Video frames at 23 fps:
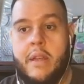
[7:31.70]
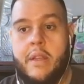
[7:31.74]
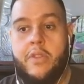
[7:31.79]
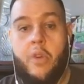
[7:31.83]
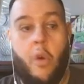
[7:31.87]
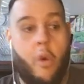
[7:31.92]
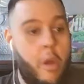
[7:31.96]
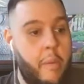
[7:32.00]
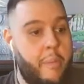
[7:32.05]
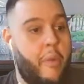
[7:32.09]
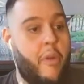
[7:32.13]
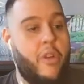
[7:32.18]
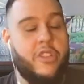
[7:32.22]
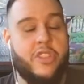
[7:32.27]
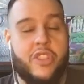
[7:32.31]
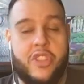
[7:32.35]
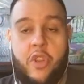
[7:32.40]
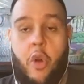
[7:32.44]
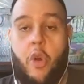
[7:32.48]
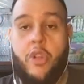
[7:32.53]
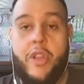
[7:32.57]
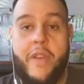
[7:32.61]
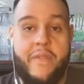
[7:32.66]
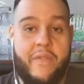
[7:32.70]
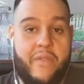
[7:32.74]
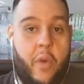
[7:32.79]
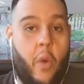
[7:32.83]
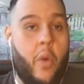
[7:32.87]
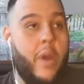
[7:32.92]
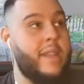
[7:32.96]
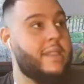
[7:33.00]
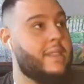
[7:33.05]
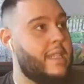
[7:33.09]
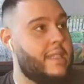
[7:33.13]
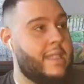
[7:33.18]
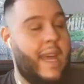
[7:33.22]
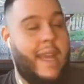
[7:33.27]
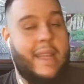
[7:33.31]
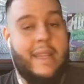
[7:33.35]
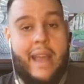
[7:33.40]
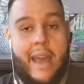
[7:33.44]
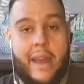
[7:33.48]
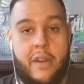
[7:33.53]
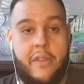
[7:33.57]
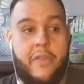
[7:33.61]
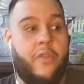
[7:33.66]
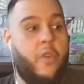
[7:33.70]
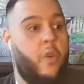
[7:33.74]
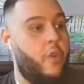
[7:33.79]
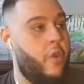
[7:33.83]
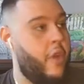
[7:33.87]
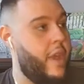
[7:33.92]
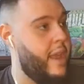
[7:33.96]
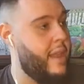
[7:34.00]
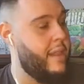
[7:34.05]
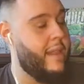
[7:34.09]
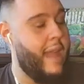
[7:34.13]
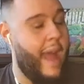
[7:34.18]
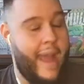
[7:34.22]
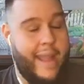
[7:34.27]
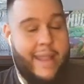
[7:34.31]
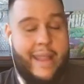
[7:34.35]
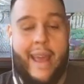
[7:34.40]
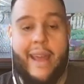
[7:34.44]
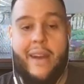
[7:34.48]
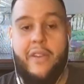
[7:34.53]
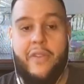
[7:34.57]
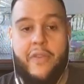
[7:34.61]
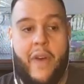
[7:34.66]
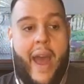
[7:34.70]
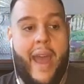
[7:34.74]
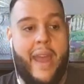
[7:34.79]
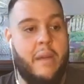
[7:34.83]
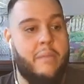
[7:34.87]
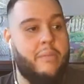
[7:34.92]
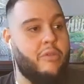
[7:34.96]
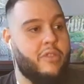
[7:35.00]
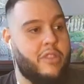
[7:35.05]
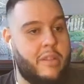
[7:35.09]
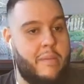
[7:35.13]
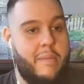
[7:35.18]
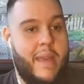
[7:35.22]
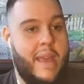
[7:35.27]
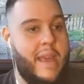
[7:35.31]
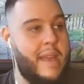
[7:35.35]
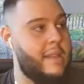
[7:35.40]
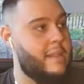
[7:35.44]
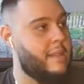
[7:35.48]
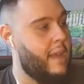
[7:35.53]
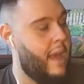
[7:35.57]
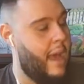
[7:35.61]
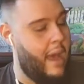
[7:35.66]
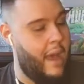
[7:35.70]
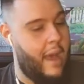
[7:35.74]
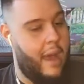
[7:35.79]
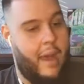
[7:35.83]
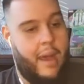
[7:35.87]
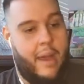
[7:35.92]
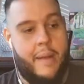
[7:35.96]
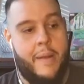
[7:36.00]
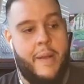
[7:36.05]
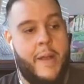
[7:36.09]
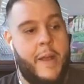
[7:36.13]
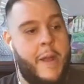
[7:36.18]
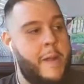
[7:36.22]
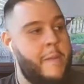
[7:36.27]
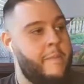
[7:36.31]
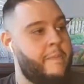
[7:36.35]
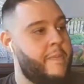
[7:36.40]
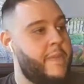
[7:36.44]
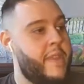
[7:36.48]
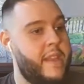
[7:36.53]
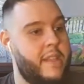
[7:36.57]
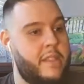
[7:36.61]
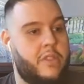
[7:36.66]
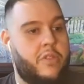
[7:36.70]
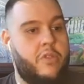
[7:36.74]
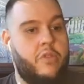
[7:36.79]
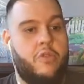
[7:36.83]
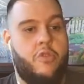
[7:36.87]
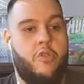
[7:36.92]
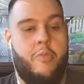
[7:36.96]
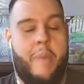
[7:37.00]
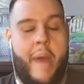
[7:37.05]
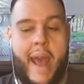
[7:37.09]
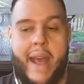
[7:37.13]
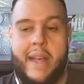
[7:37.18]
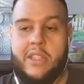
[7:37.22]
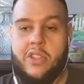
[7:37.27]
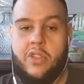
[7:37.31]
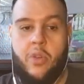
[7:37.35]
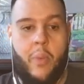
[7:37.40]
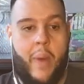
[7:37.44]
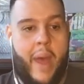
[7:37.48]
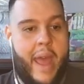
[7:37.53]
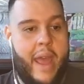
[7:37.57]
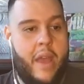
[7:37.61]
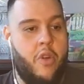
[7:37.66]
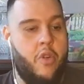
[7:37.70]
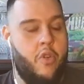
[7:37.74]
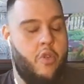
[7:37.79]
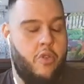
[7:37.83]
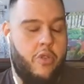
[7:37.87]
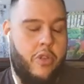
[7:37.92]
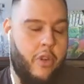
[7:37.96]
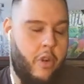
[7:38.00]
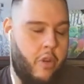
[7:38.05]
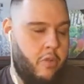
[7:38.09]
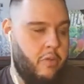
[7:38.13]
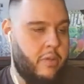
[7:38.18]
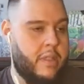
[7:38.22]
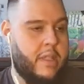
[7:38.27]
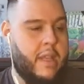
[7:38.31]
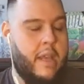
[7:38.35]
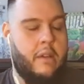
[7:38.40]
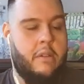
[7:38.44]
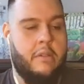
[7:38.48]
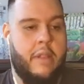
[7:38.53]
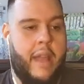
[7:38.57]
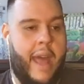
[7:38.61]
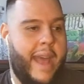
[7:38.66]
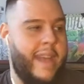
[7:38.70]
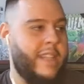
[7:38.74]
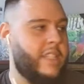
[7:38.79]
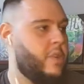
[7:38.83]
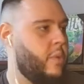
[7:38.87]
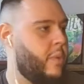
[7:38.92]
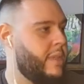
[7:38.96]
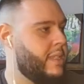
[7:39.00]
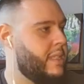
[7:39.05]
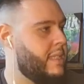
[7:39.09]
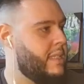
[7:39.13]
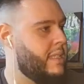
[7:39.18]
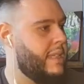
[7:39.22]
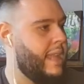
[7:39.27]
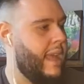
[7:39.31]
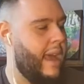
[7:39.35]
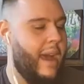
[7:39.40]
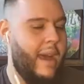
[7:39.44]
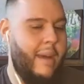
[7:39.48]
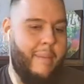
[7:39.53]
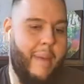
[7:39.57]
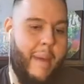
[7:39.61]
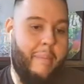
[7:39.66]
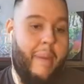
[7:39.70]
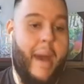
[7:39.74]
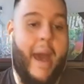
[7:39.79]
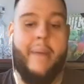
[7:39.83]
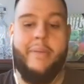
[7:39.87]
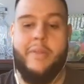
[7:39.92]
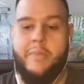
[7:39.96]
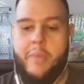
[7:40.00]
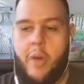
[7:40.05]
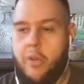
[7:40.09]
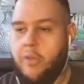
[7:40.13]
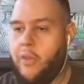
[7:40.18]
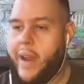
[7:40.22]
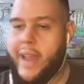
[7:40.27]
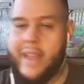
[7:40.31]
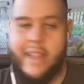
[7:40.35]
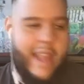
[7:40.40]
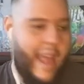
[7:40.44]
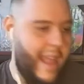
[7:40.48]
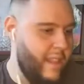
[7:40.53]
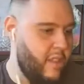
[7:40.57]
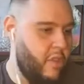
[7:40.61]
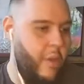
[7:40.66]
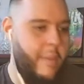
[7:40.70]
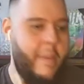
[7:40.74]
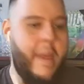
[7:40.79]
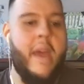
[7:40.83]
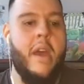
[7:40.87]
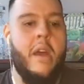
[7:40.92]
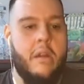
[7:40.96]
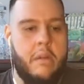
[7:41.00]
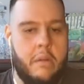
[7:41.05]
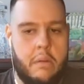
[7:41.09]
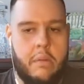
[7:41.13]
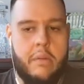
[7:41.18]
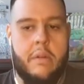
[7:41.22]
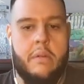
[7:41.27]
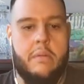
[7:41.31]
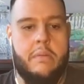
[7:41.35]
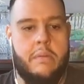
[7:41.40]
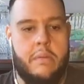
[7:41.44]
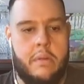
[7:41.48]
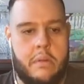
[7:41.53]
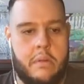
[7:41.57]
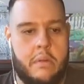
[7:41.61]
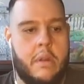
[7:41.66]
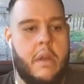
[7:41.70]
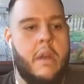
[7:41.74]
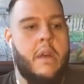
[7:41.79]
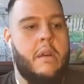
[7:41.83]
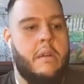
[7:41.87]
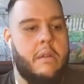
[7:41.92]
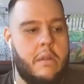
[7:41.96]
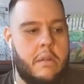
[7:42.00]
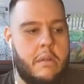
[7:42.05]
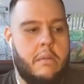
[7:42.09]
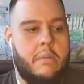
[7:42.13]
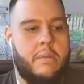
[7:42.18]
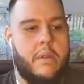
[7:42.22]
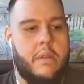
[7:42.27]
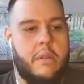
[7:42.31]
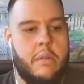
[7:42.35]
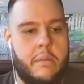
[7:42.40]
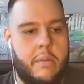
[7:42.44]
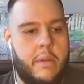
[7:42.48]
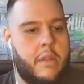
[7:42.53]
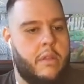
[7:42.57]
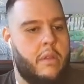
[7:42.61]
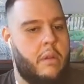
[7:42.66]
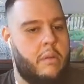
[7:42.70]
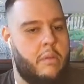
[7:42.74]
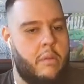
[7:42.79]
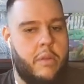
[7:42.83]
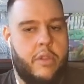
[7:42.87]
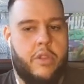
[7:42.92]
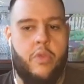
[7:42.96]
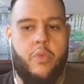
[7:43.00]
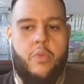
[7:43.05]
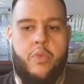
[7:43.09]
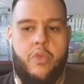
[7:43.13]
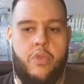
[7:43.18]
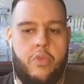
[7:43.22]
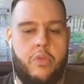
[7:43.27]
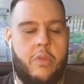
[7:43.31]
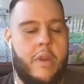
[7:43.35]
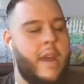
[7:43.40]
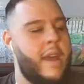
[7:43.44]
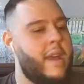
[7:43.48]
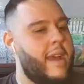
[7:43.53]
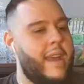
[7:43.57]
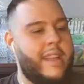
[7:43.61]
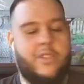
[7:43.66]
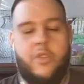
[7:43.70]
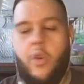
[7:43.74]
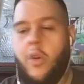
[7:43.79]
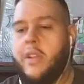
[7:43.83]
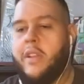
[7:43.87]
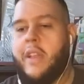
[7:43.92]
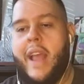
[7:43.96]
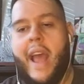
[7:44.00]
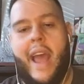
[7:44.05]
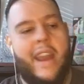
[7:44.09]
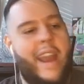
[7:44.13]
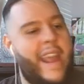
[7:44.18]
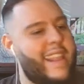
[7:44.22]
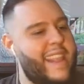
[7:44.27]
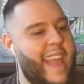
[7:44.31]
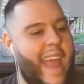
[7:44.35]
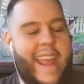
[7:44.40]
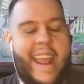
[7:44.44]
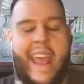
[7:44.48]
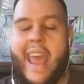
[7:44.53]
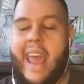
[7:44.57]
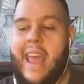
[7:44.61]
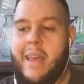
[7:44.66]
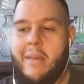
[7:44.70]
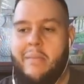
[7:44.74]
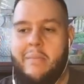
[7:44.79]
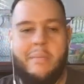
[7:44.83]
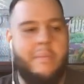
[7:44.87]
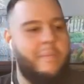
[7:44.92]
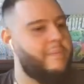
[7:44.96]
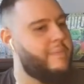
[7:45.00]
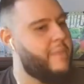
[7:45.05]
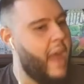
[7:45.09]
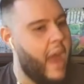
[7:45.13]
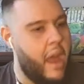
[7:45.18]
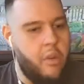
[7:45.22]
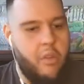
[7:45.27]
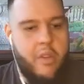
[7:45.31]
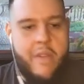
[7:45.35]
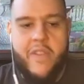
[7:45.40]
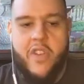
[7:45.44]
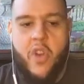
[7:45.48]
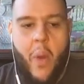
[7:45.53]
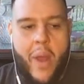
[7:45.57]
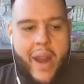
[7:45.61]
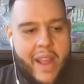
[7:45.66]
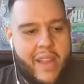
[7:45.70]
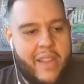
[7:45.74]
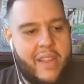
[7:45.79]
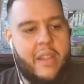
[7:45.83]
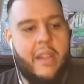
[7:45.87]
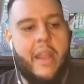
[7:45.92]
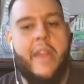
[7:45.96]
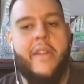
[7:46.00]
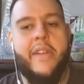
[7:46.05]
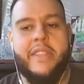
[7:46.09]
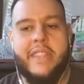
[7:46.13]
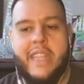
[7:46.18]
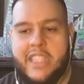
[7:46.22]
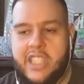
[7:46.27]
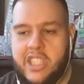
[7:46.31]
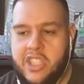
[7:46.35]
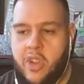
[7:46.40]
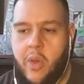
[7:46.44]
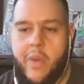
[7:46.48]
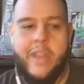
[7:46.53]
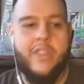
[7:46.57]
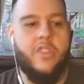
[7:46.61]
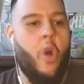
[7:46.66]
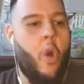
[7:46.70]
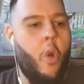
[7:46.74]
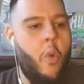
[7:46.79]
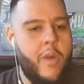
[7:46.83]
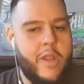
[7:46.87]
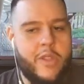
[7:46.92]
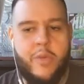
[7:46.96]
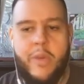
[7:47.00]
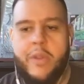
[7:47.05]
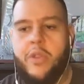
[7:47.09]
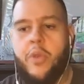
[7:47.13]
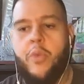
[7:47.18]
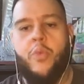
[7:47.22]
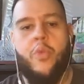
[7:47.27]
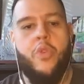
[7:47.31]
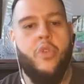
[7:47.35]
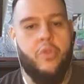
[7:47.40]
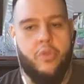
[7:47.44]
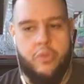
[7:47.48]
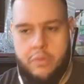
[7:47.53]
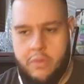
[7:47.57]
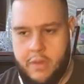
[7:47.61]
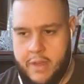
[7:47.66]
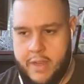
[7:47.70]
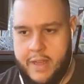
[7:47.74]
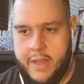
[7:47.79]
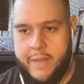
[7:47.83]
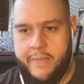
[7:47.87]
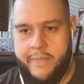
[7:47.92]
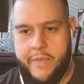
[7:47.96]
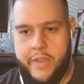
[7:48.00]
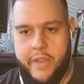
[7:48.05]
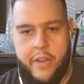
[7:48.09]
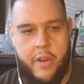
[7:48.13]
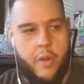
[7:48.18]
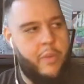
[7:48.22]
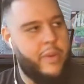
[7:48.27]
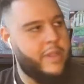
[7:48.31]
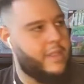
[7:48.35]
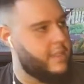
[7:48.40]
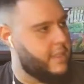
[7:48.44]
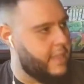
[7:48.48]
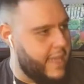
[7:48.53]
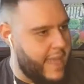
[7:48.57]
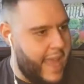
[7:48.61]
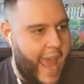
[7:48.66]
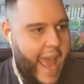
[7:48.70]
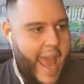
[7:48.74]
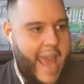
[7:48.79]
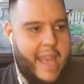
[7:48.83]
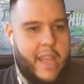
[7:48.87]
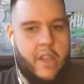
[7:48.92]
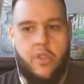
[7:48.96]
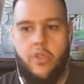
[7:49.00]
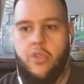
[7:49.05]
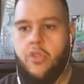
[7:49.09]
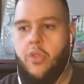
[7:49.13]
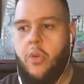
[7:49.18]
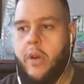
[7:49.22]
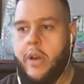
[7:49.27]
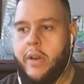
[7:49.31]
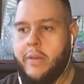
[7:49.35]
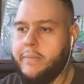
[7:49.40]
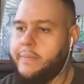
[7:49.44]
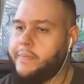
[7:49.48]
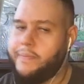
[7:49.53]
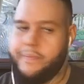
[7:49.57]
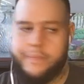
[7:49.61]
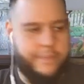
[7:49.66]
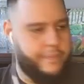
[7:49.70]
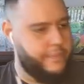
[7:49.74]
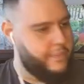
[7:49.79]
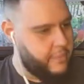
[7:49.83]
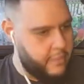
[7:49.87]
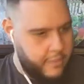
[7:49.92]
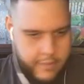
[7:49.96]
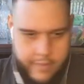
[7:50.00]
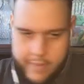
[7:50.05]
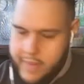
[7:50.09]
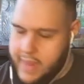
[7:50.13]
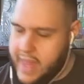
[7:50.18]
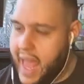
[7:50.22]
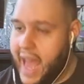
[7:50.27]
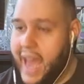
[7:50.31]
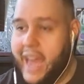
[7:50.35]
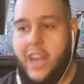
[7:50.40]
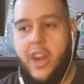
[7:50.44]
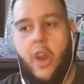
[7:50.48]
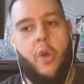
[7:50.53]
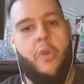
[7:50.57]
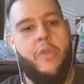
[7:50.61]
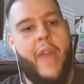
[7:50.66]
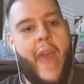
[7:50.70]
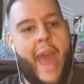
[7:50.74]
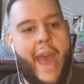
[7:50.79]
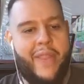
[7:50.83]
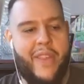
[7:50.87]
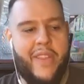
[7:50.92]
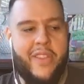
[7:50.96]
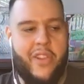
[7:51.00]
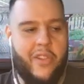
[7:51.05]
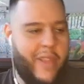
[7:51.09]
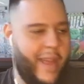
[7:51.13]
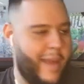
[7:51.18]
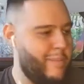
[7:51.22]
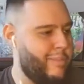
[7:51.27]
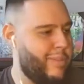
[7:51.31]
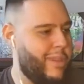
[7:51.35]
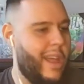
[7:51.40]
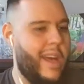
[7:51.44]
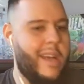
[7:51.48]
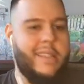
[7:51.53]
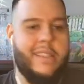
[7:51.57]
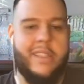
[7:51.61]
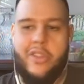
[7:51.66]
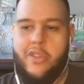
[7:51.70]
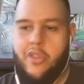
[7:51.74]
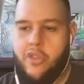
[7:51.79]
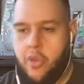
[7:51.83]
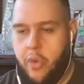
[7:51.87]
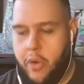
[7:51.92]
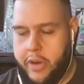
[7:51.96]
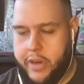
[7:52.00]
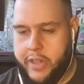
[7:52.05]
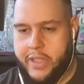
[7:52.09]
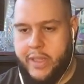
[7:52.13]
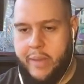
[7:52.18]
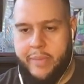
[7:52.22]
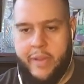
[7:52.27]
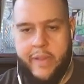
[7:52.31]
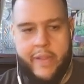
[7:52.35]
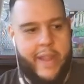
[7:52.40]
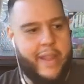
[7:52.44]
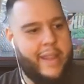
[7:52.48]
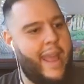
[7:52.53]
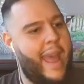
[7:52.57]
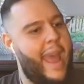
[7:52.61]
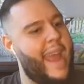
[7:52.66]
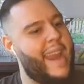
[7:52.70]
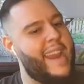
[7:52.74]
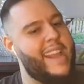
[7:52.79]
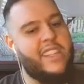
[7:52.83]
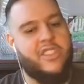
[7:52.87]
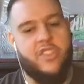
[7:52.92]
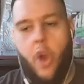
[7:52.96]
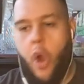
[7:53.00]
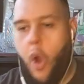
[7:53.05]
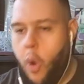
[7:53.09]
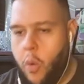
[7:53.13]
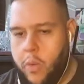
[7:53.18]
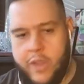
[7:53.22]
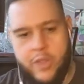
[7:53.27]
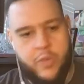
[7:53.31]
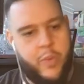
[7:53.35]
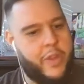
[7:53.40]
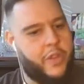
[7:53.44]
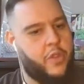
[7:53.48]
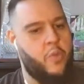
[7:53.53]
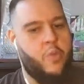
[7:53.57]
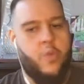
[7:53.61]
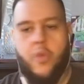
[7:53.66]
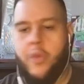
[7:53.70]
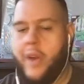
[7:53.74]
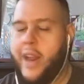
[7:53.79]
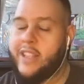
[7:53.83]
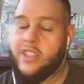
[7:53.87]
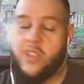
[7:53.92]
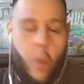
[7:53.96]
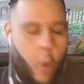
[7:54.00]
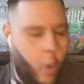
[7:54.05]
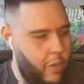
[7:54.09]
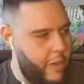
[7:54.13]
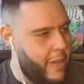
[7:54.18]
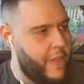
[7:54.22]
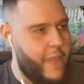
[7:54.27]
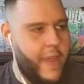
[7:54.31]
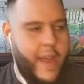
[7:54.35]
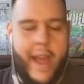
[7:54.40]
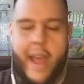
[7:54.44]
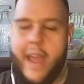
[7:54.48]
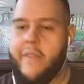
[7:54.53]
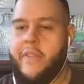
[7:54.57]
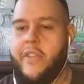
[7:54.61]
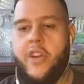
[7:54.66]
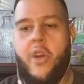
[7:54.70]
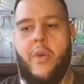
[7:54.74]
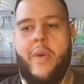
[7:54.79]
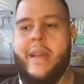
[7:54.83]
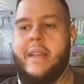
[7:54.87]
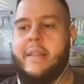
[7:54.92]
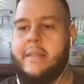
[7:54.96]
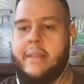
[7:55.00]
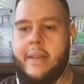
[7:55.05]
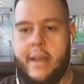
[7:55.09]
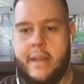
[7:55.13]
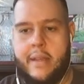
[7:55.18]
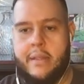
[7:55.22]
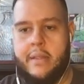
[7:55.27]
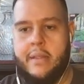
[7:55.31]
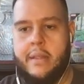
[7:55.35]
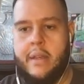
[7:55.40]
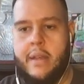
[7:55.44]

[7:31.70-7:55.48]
The only voice that's identifiable to me is this dude who passed away, who was killed last year. What's his name? Pop Smoke, right? That dude. With the woo. It's the only thing. In him, I don't even know any of the lyrics. I just know he's always with the woo. Which is a gang in New York. I know that. I think they're like Bloods in New York or something like that. And he's always with the woo. That's the only thing I ever know he says.